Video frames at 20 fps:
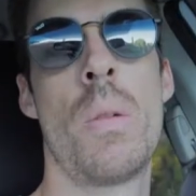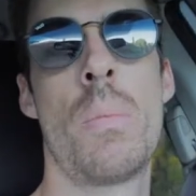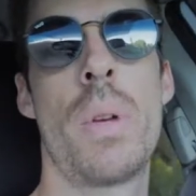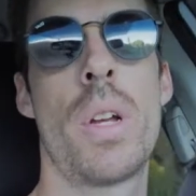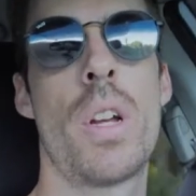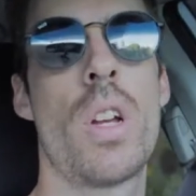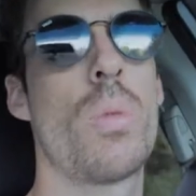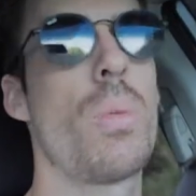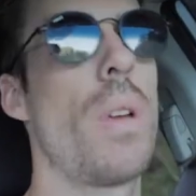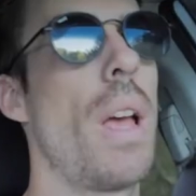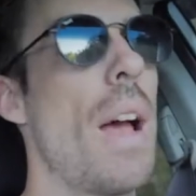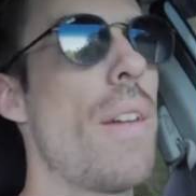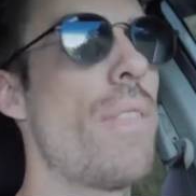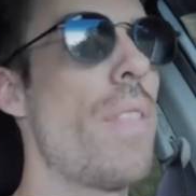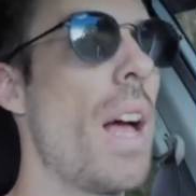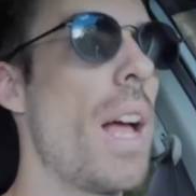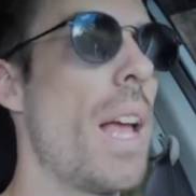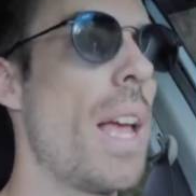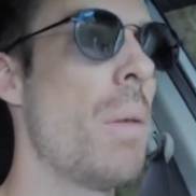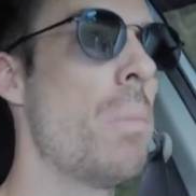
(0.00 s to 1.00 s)
Because we have
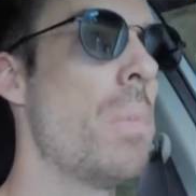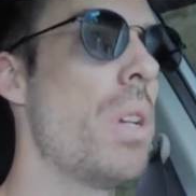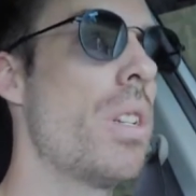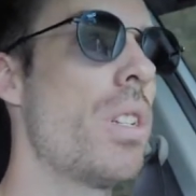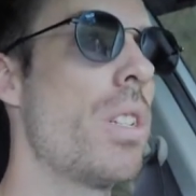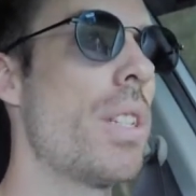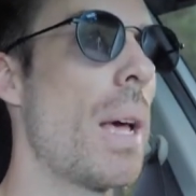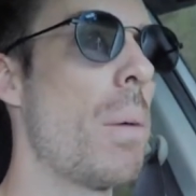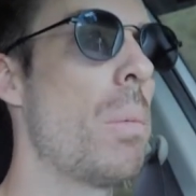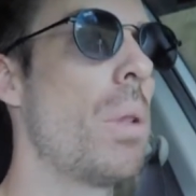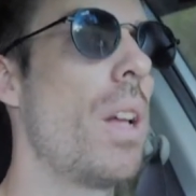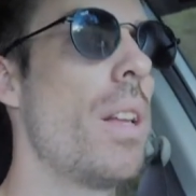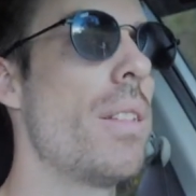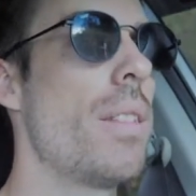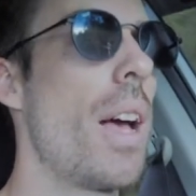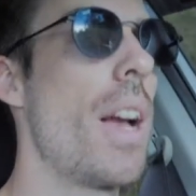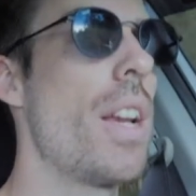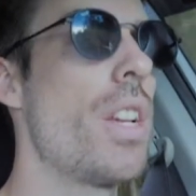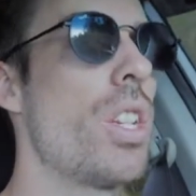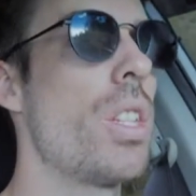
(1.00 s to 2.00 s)
that image
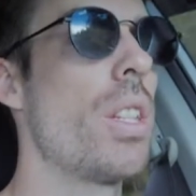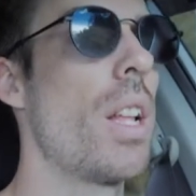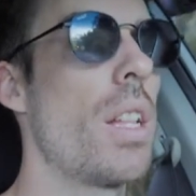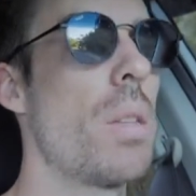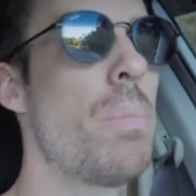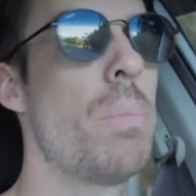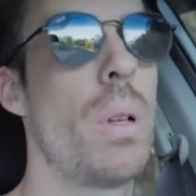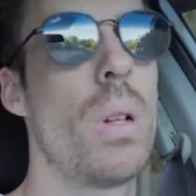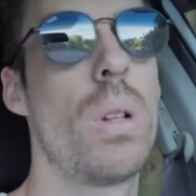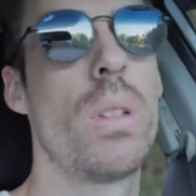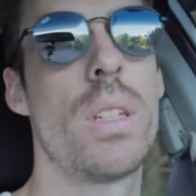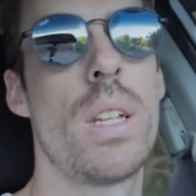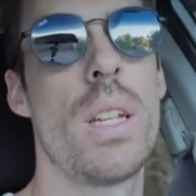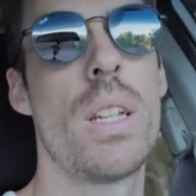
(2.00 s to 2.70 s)
stabilization that's built